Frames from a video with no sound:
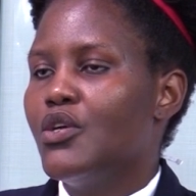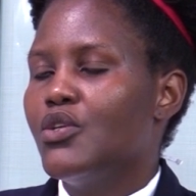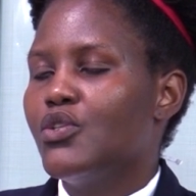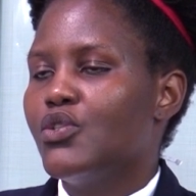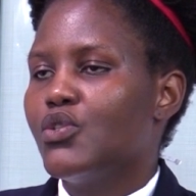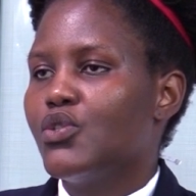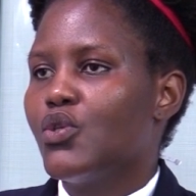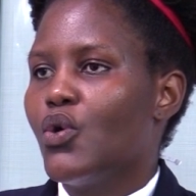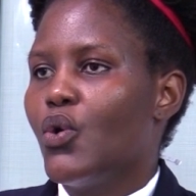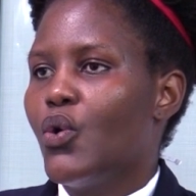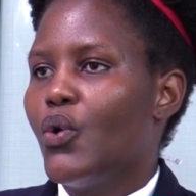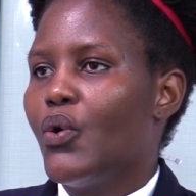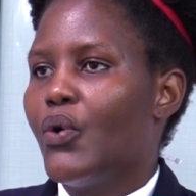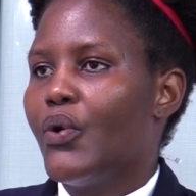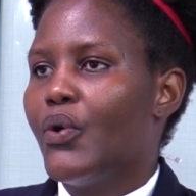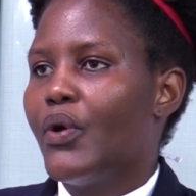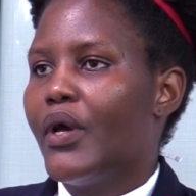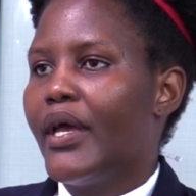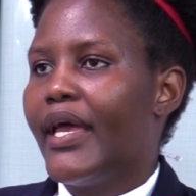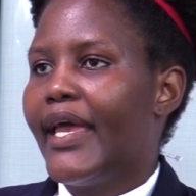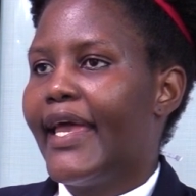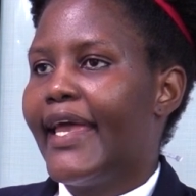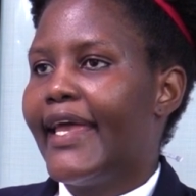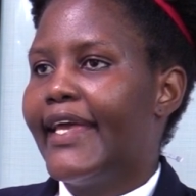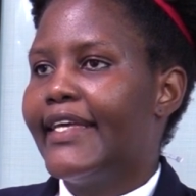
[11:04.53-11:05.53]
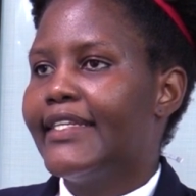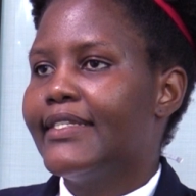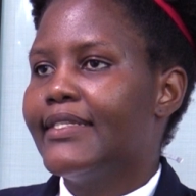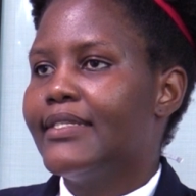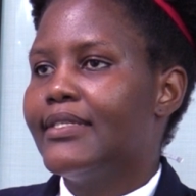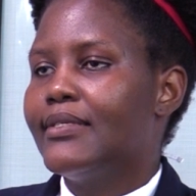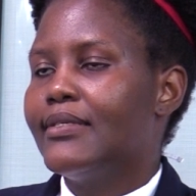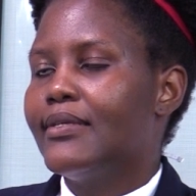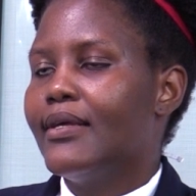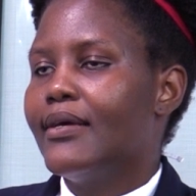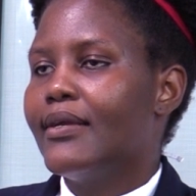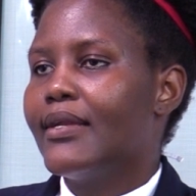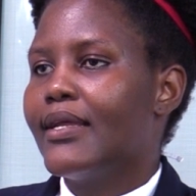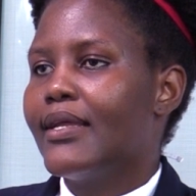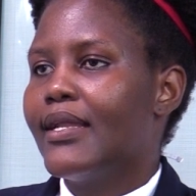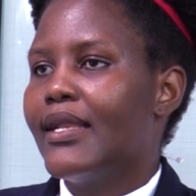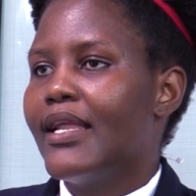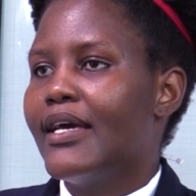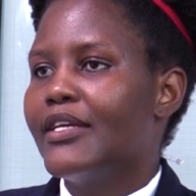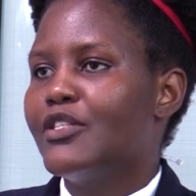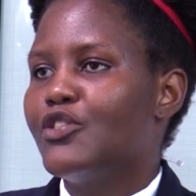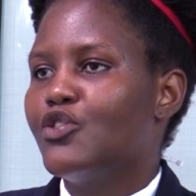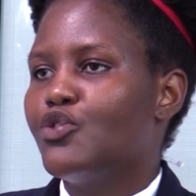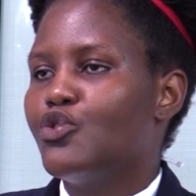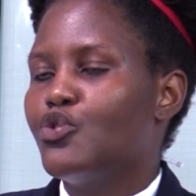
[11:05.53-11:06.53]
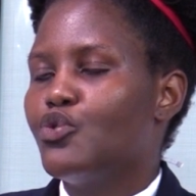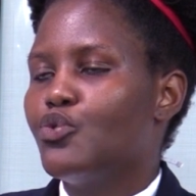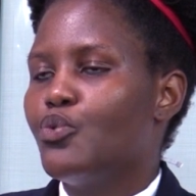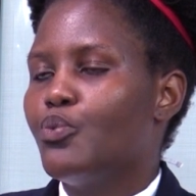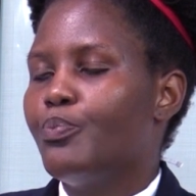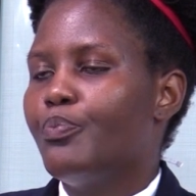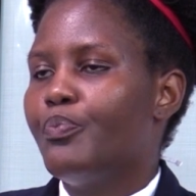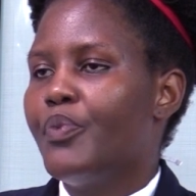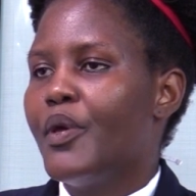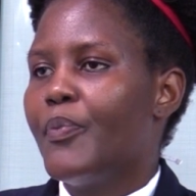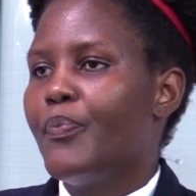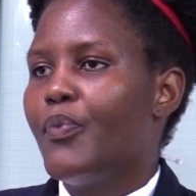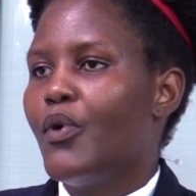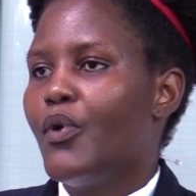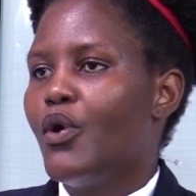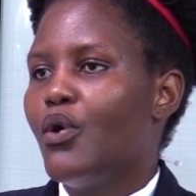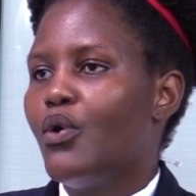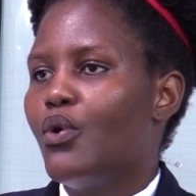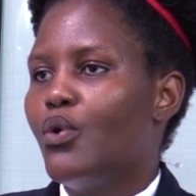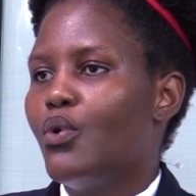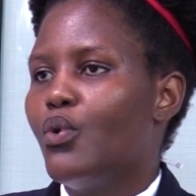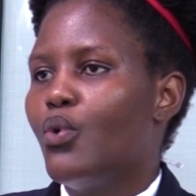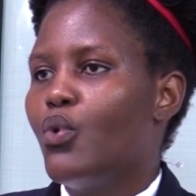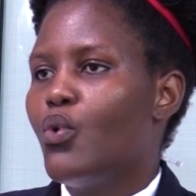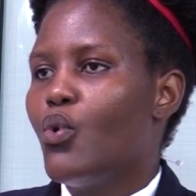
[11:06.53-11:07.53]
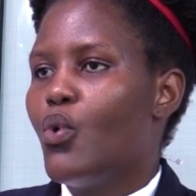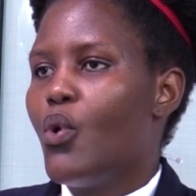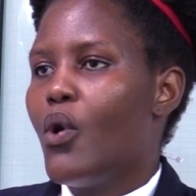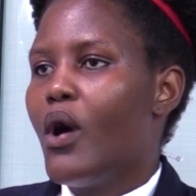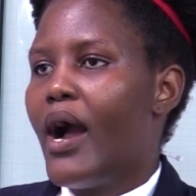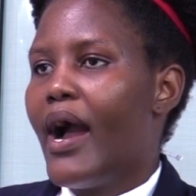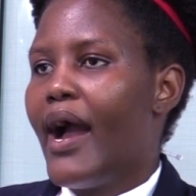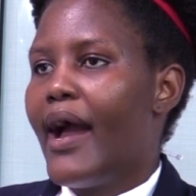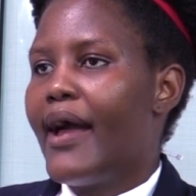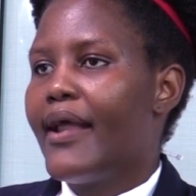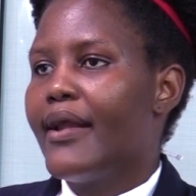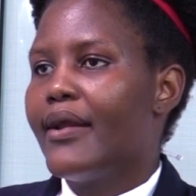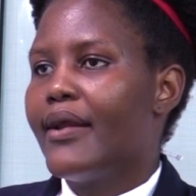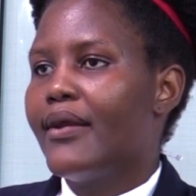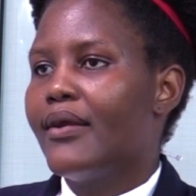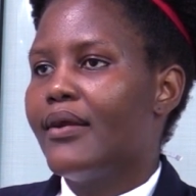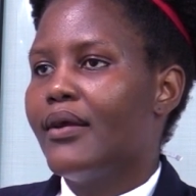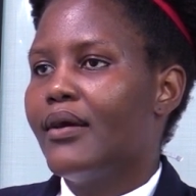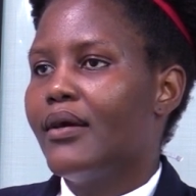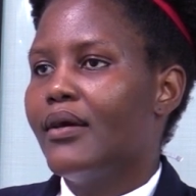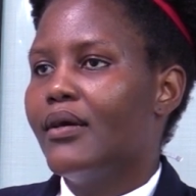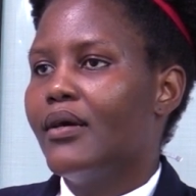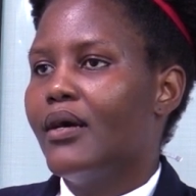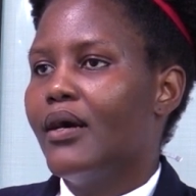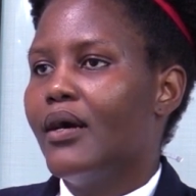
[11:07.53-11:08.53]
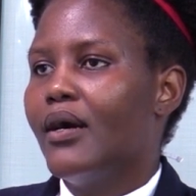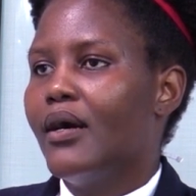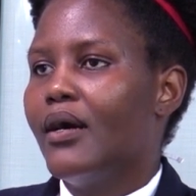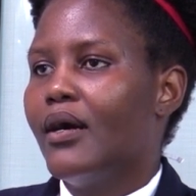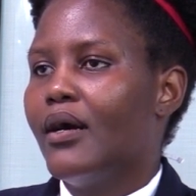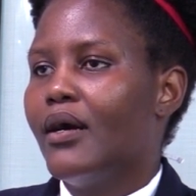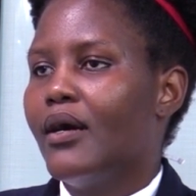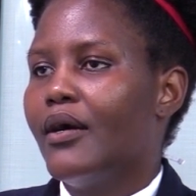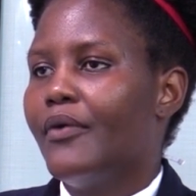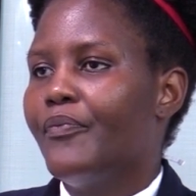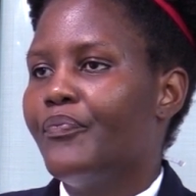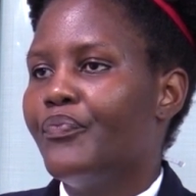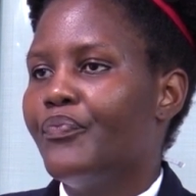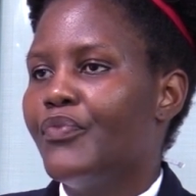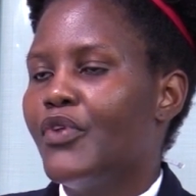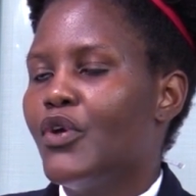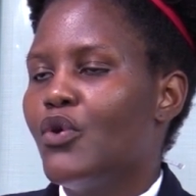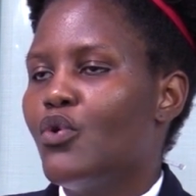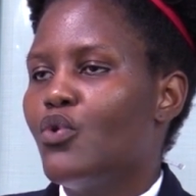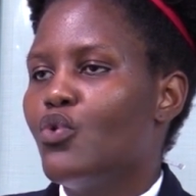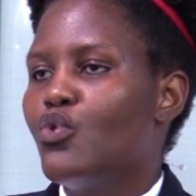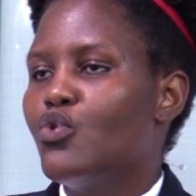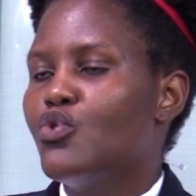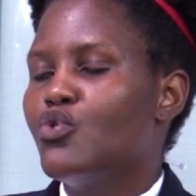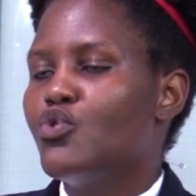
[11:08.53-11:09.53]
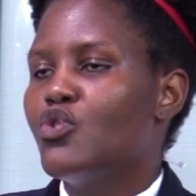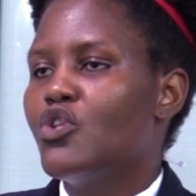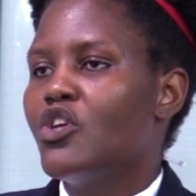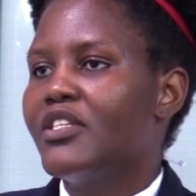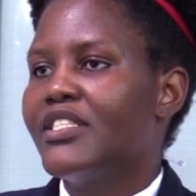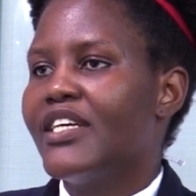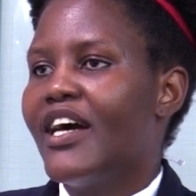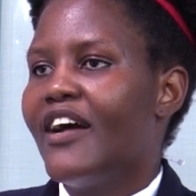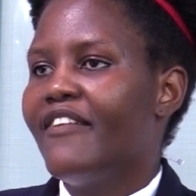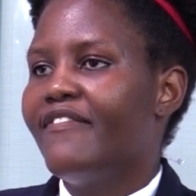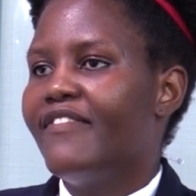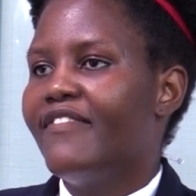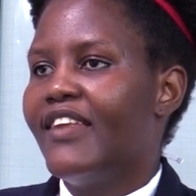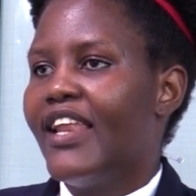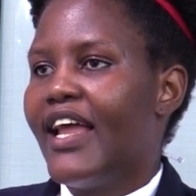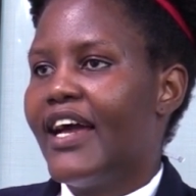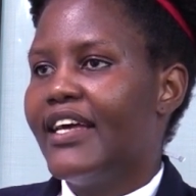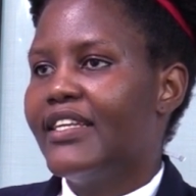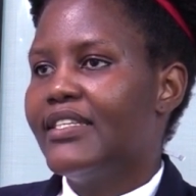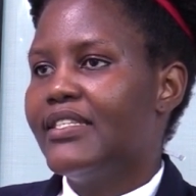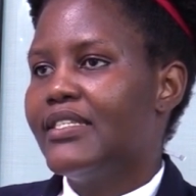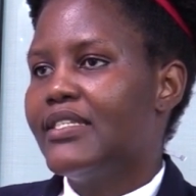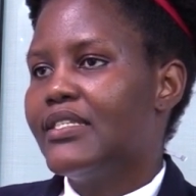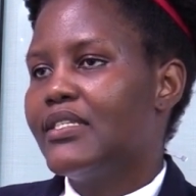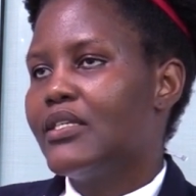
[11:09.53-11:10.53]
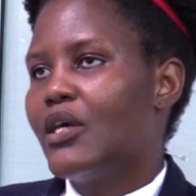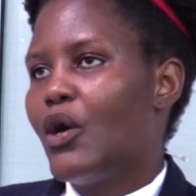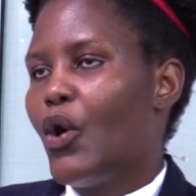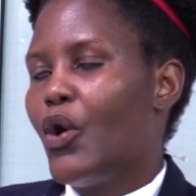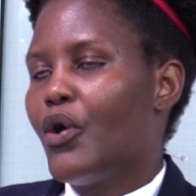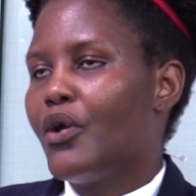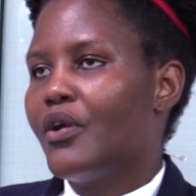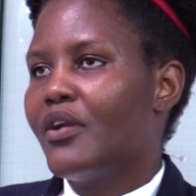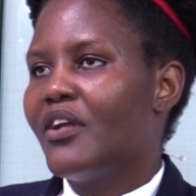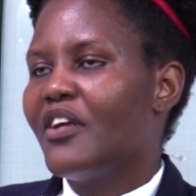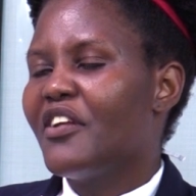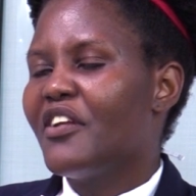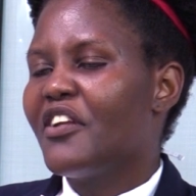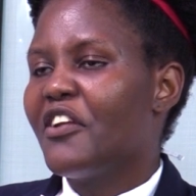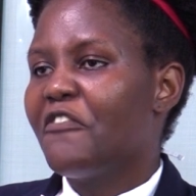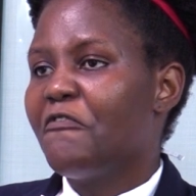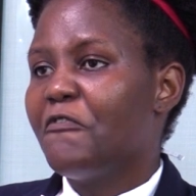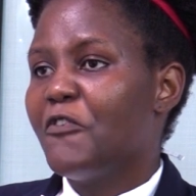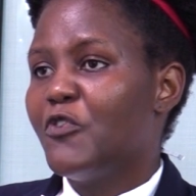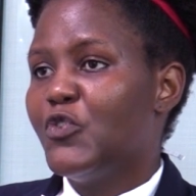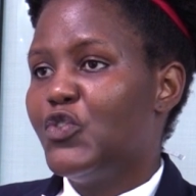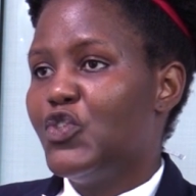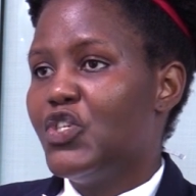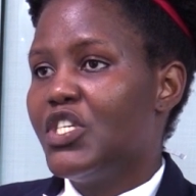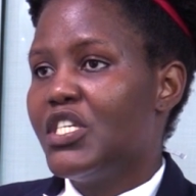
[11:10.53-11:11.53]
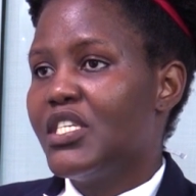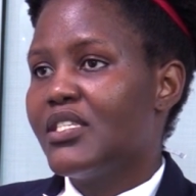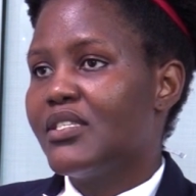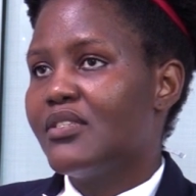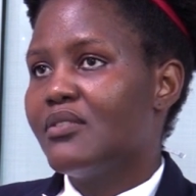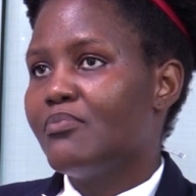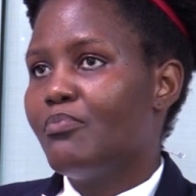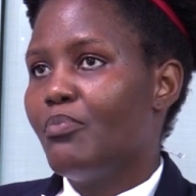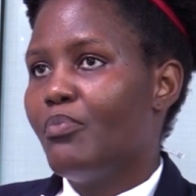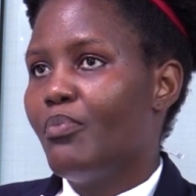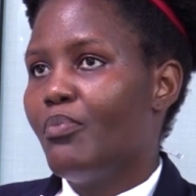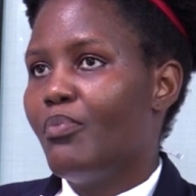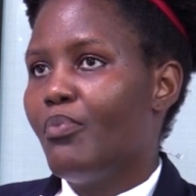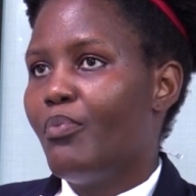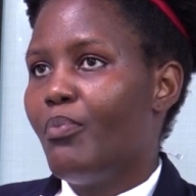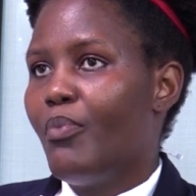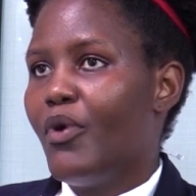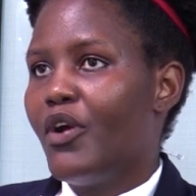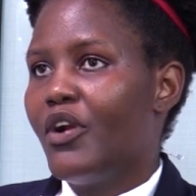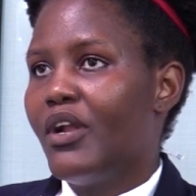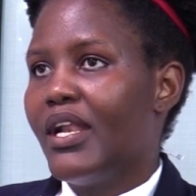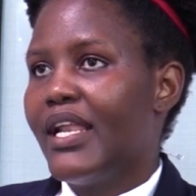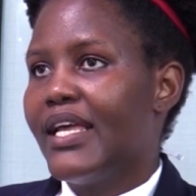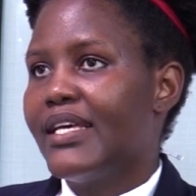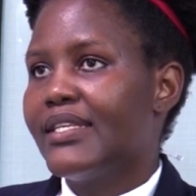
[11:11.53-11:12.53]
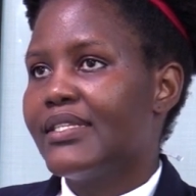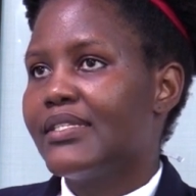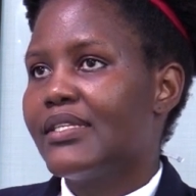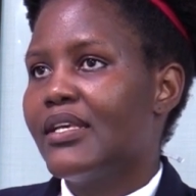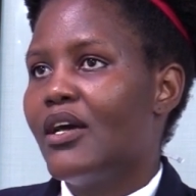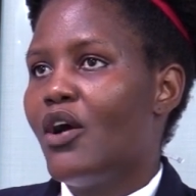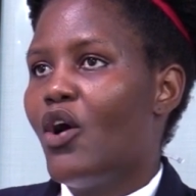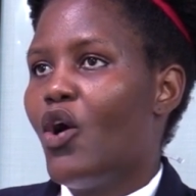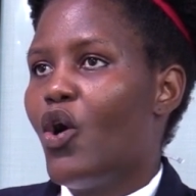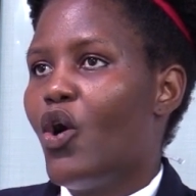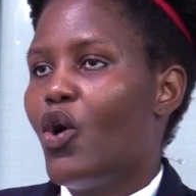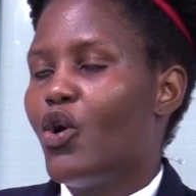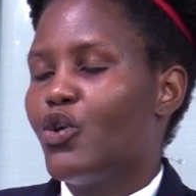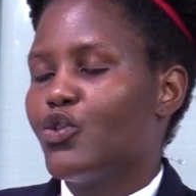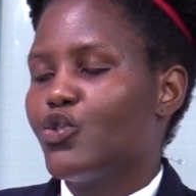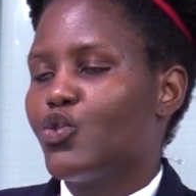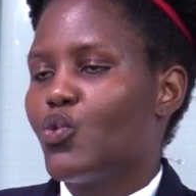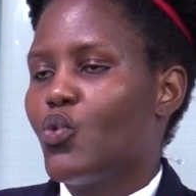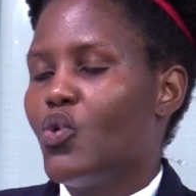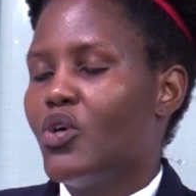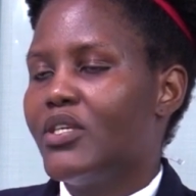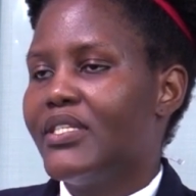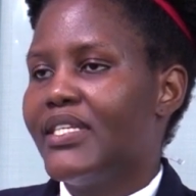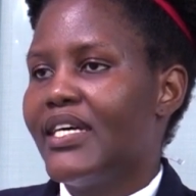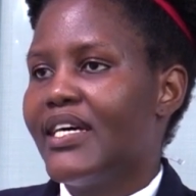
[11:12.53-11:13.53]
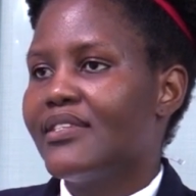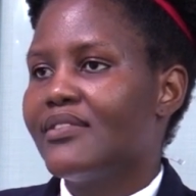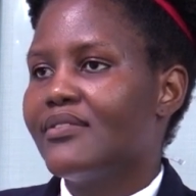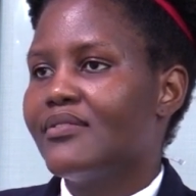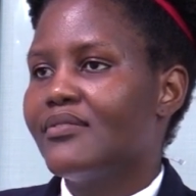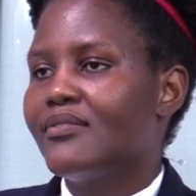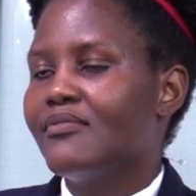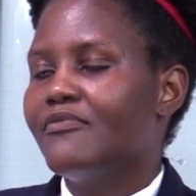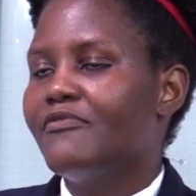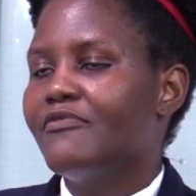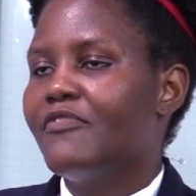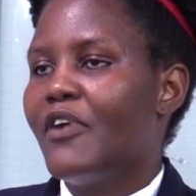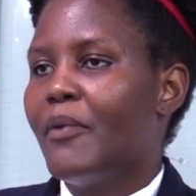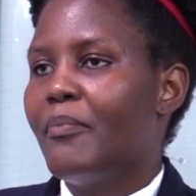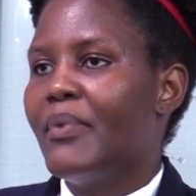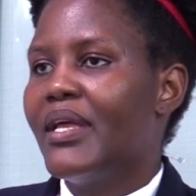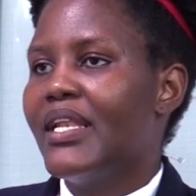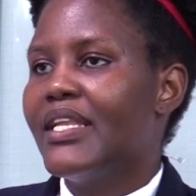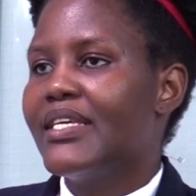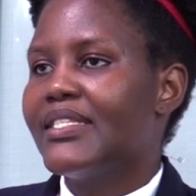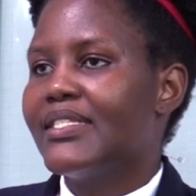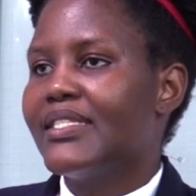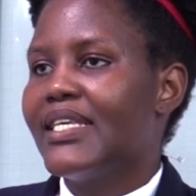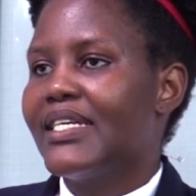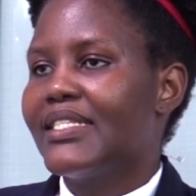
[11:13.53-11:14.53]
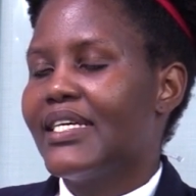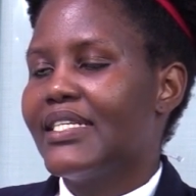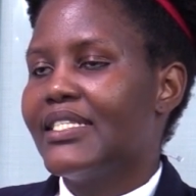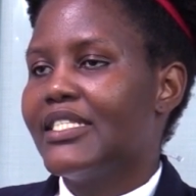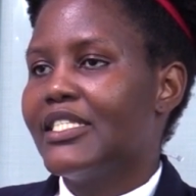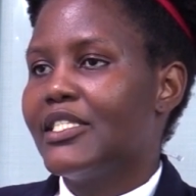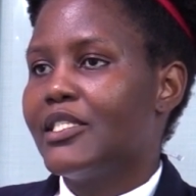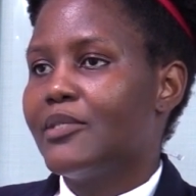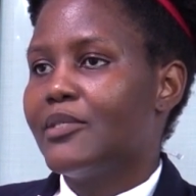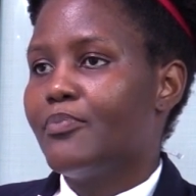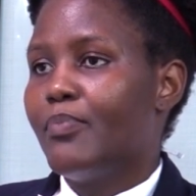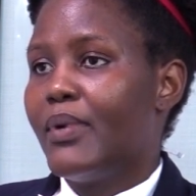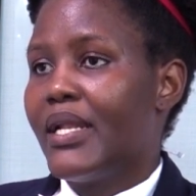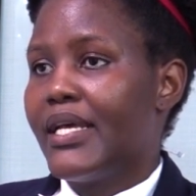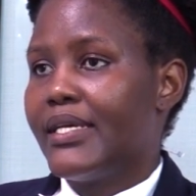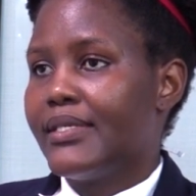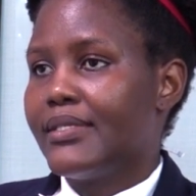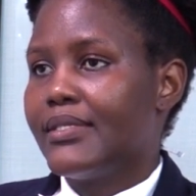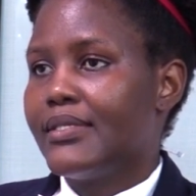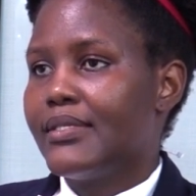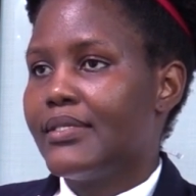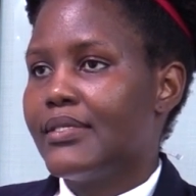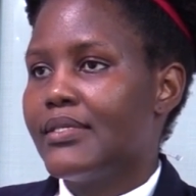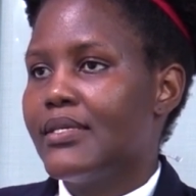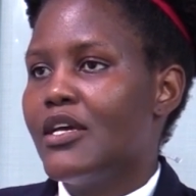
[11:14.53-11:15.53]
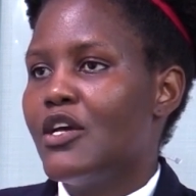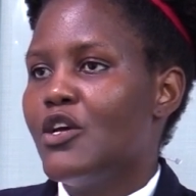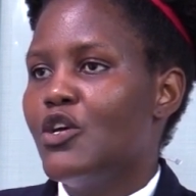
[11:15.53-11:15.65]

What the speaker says: So it relates to people who are who do not have land, or refugees, more or less, or squatters, families that are displaced.